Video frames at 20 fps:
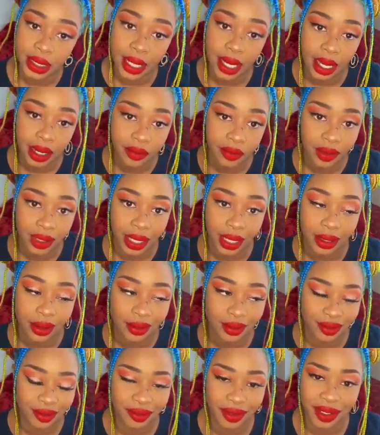got it for like
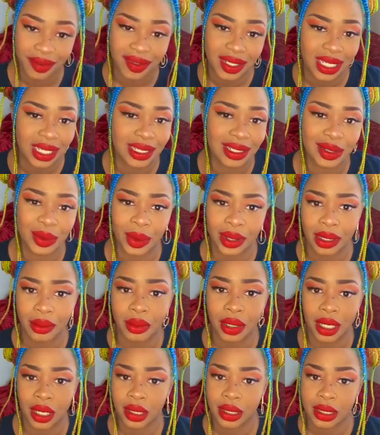15, 20
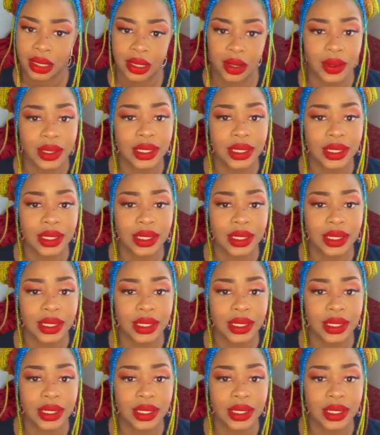bucks. So